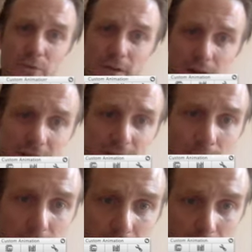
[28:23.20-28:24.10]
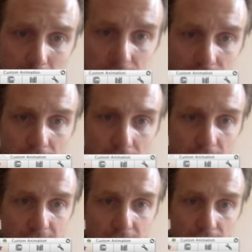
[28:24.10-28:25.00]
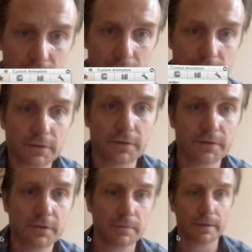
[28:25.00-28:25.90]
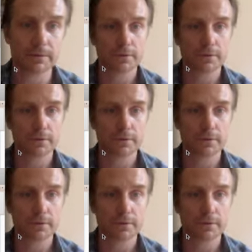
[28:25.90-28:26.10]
cost about $20. Let's get rid of that so you can see my